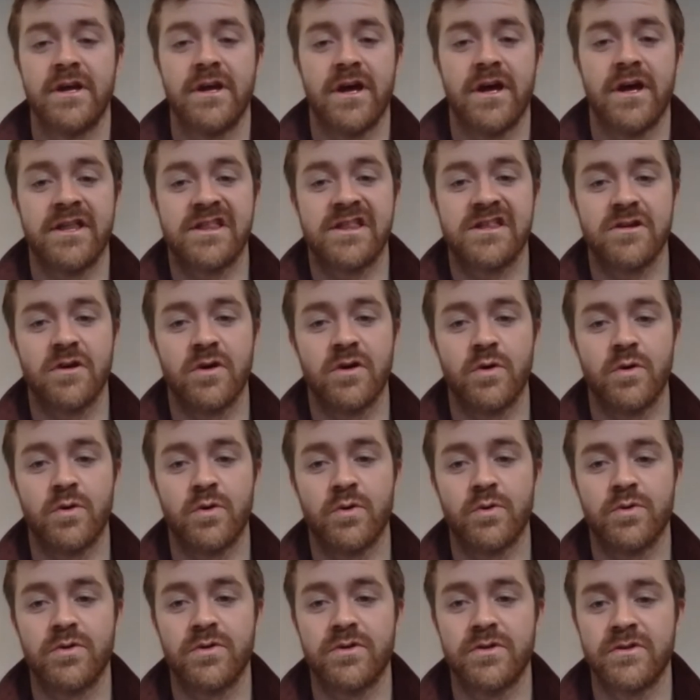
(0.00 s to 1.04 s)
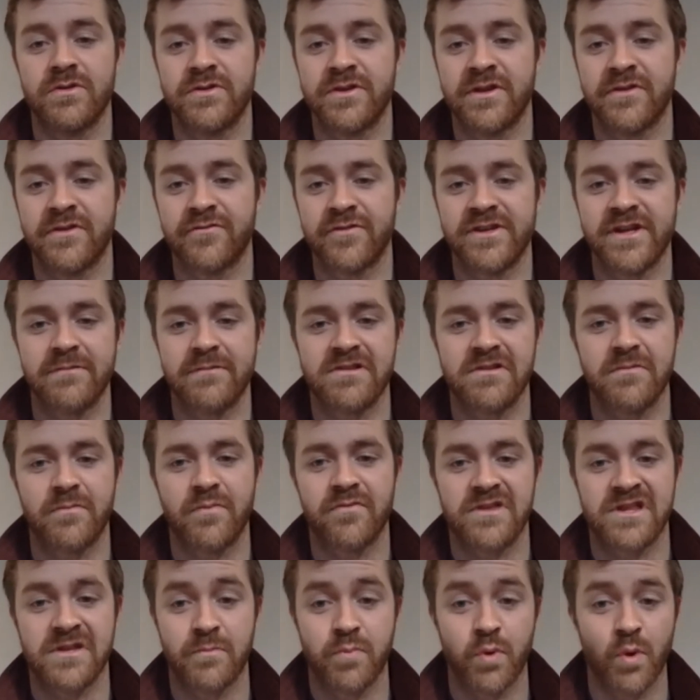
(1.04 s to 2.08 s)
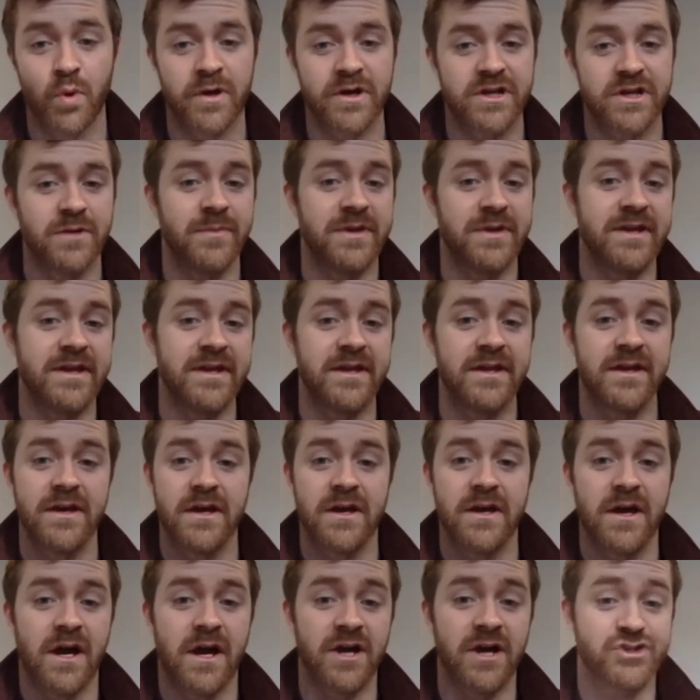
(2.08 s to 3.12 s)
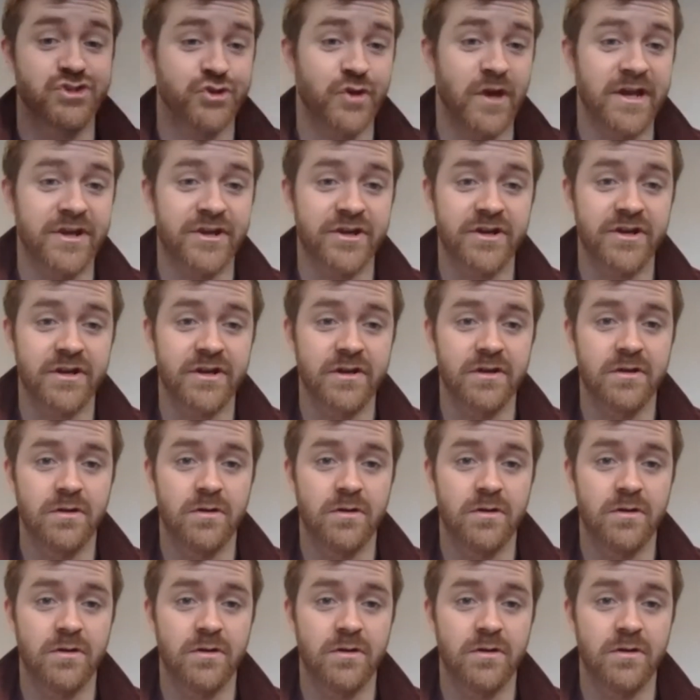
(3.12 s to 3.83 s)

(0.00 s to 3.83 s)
And so different types of support could be a trainer